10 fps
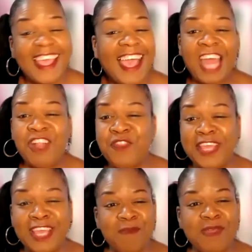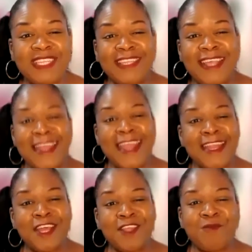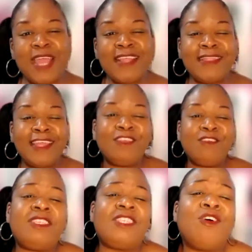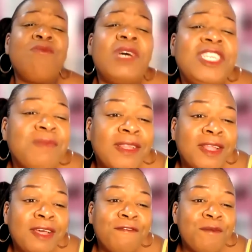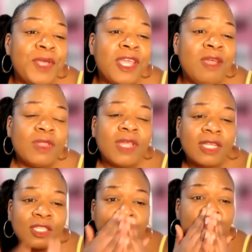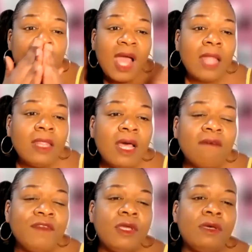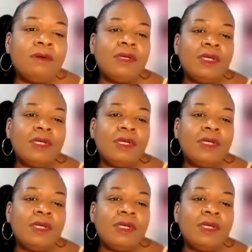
I don't think it could be said any other way. Thank you so much, my love, for being with us. I love you.